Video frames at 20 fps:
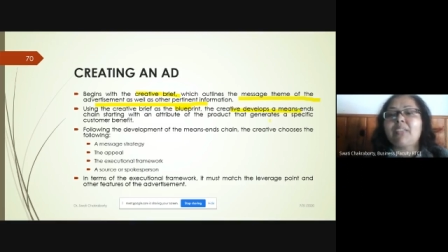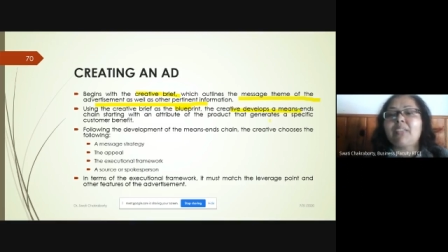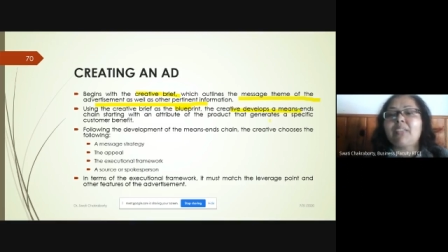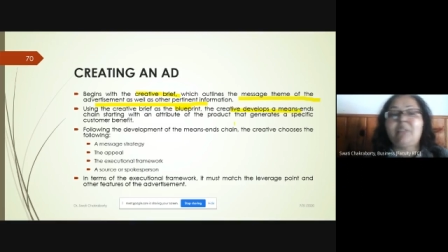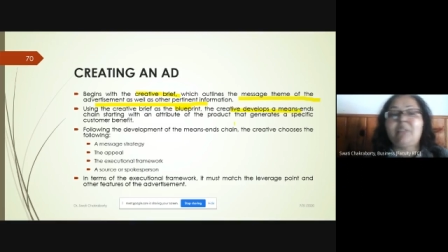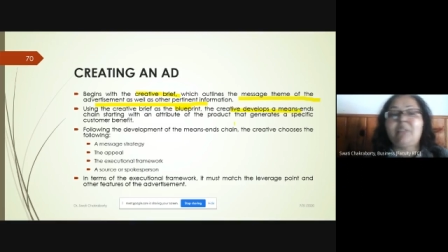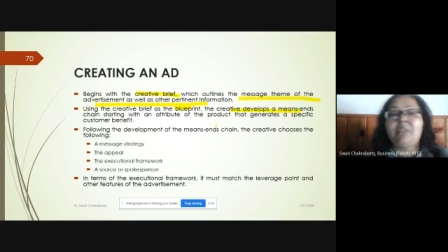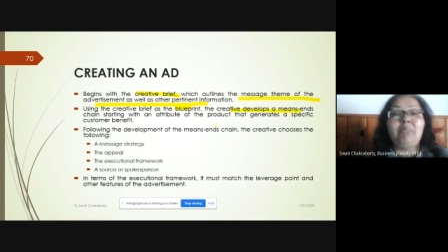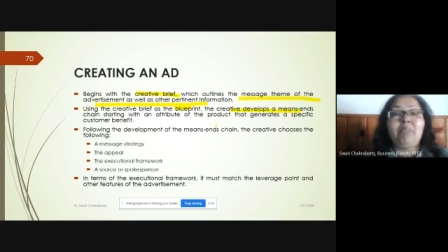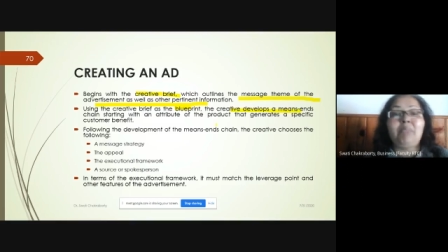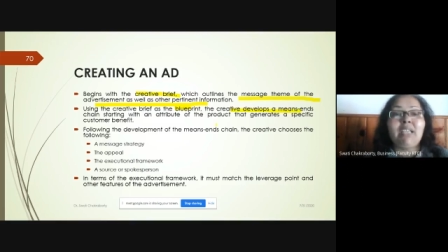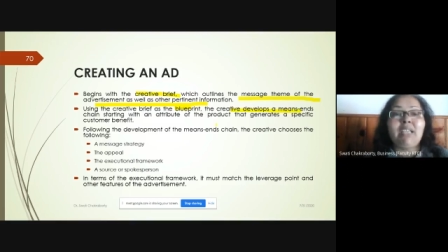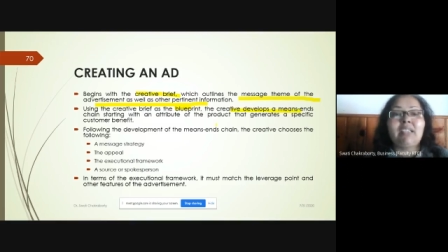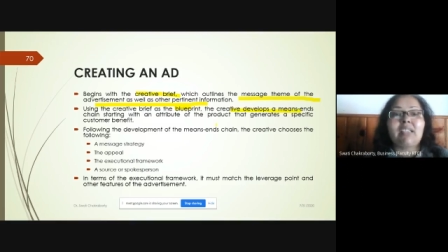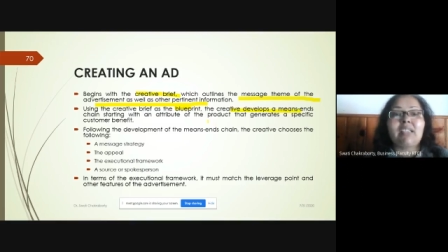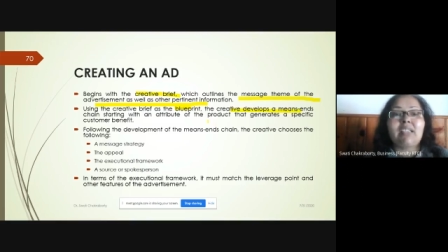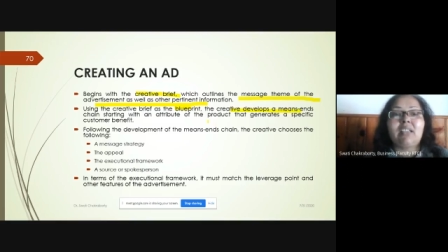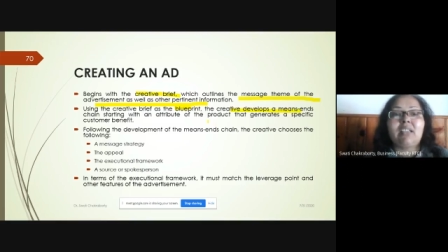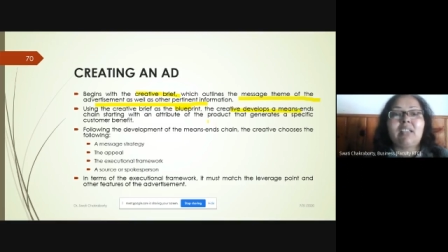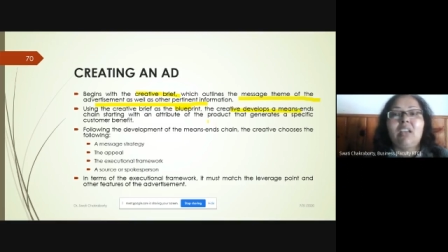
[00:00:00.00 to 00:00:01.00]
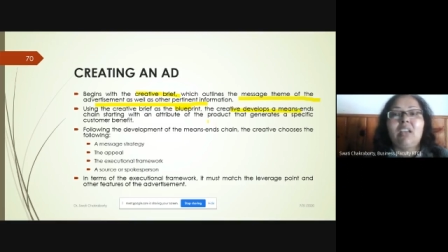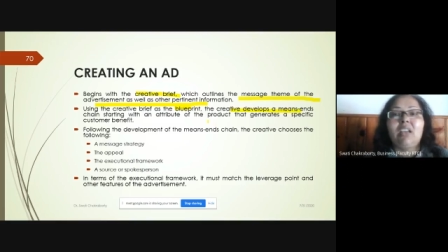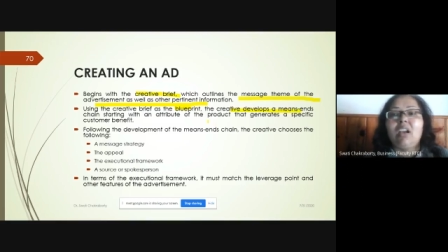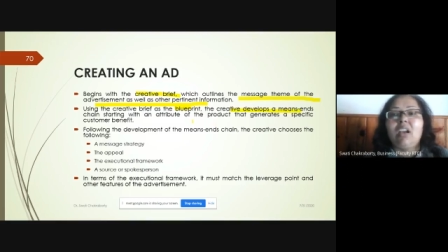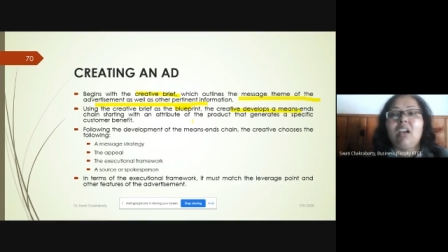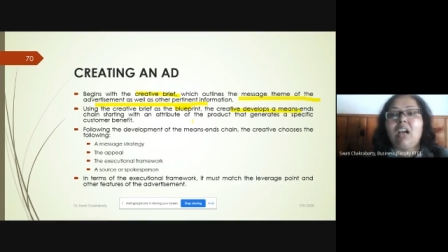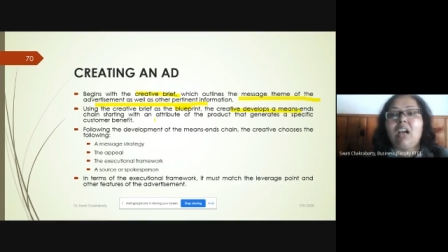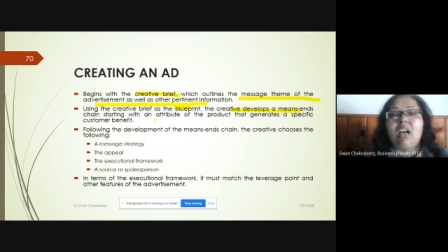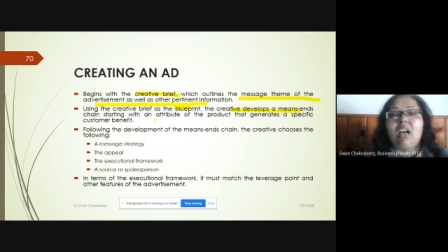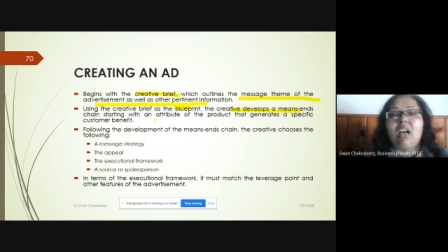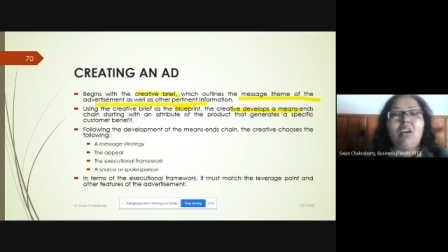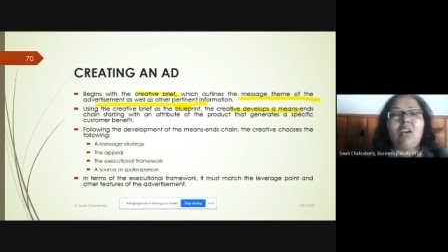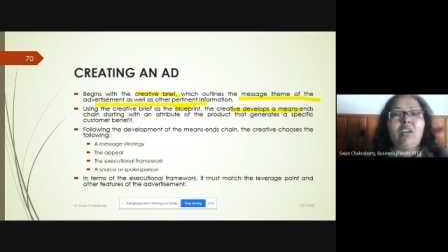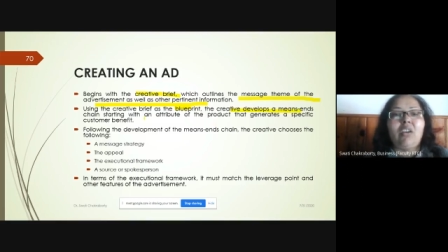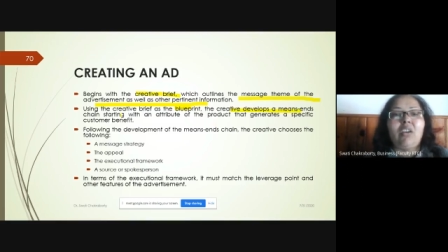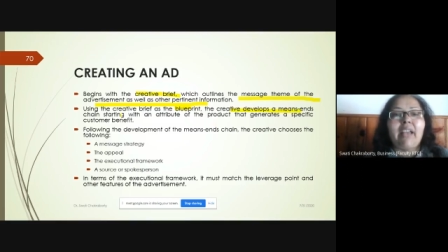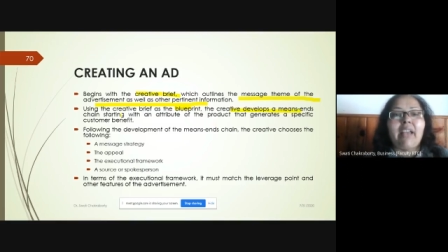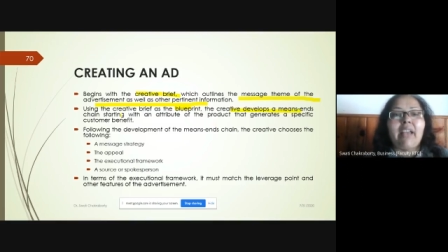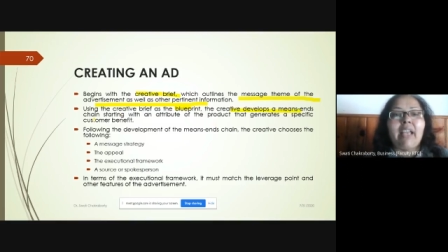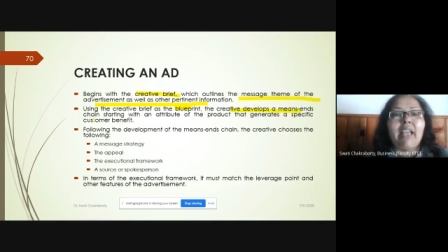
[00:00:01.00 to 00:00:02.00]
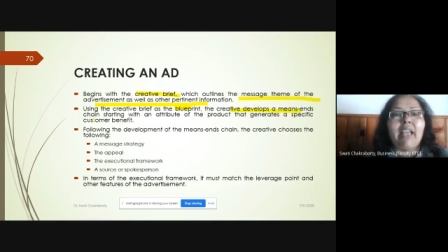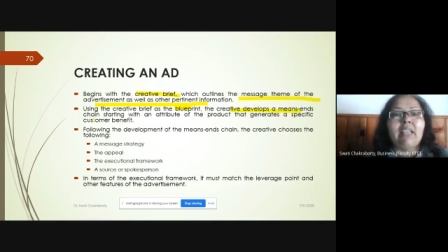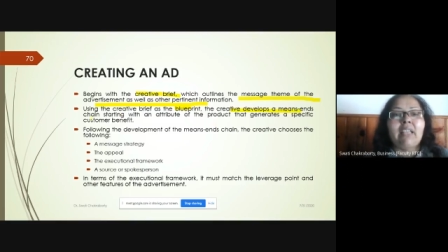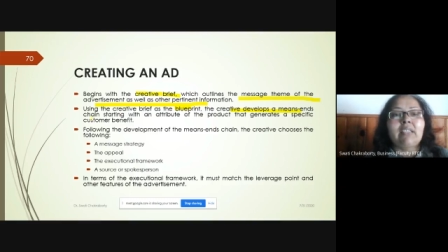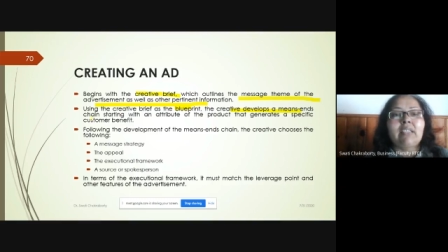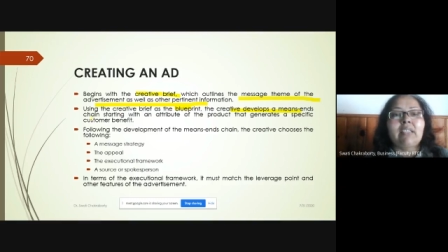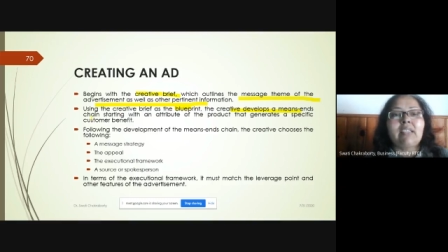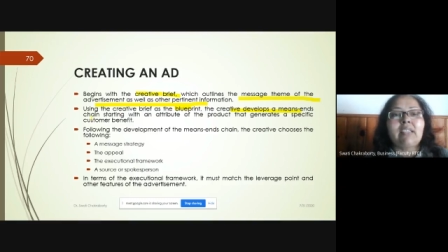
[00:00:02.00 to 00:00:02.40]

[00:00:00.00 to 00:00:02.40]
means or ends